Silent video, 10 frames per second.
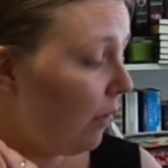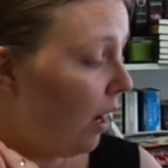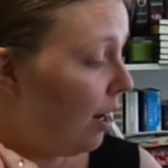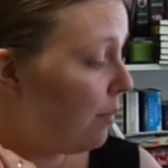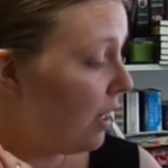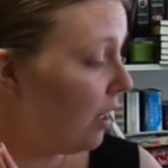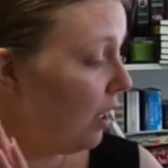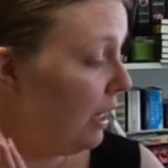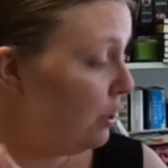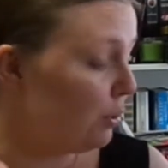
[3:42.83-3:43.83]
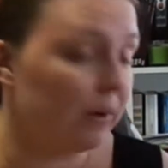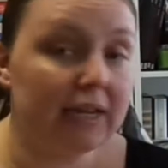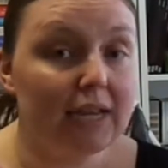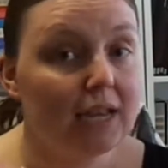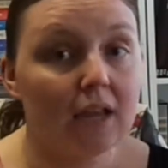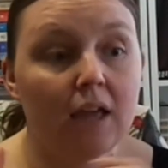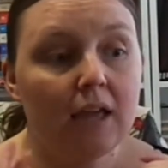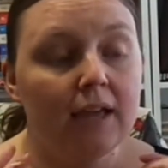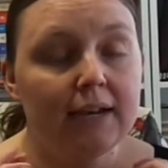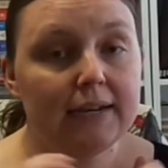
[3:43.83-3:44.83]
I'm enjoying
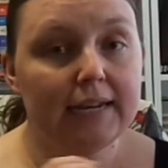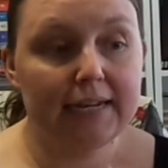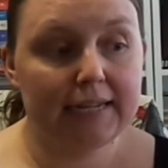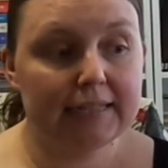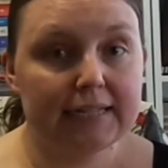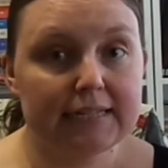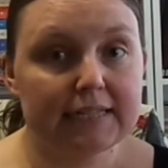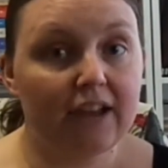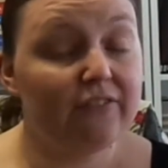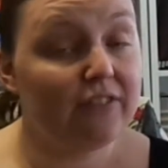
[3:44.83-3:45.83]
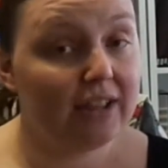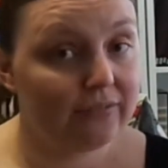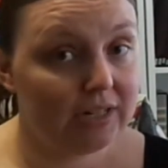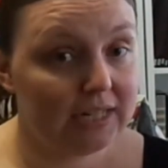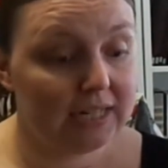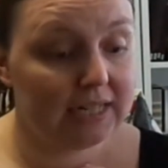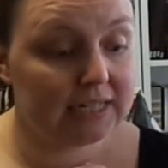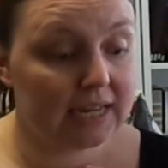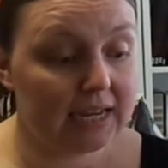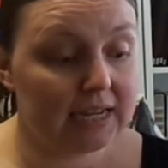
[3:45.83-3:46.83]
knitting this. I've never knit
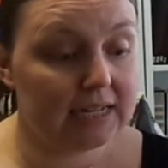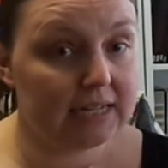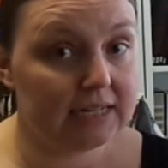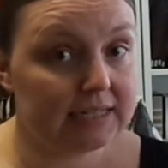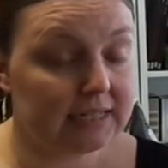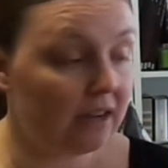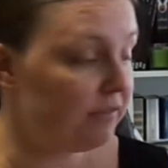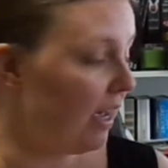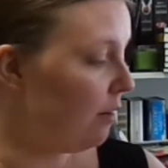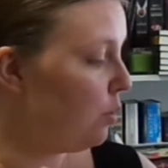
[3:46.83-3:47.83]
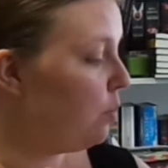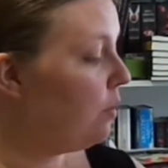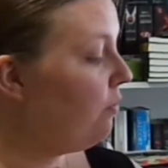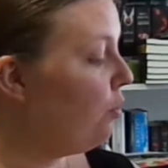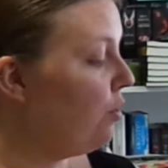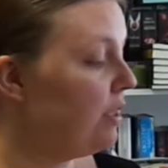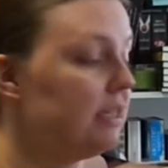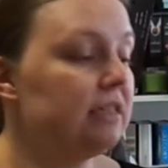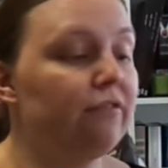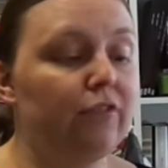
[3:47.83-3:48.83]
a stuffed animal before. This
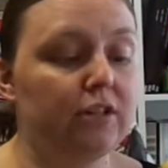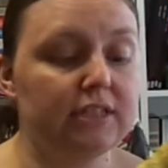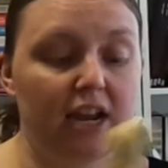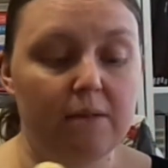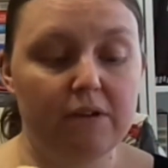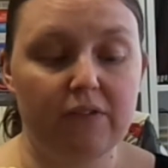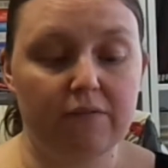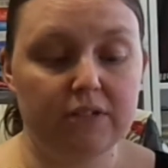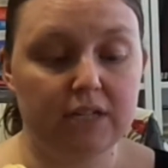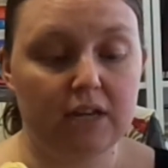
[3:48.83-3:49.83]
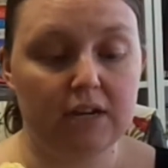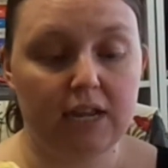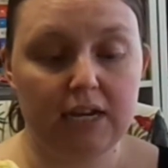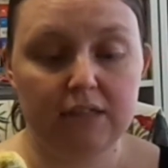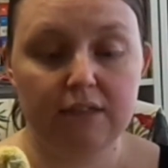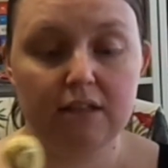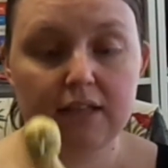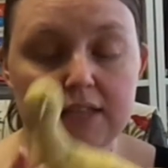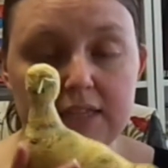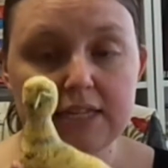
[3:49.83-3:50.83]
is the first time I've ever done anything
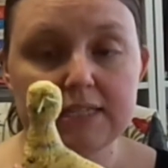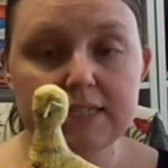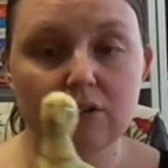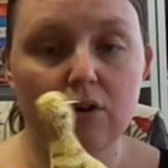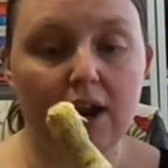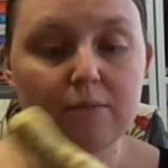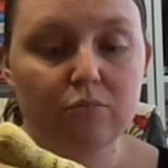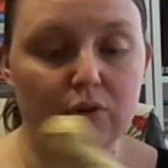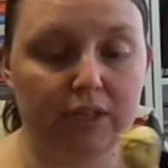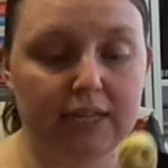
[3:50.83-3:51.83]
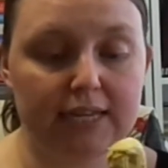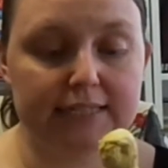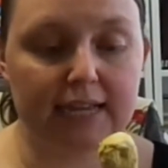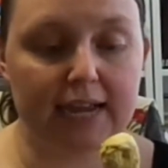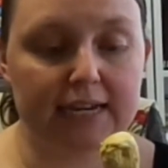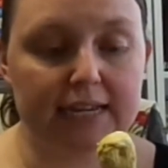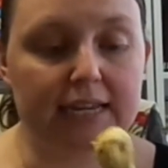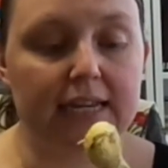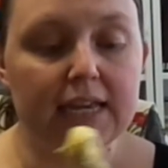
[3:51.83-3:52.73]
like this, so I'm really excited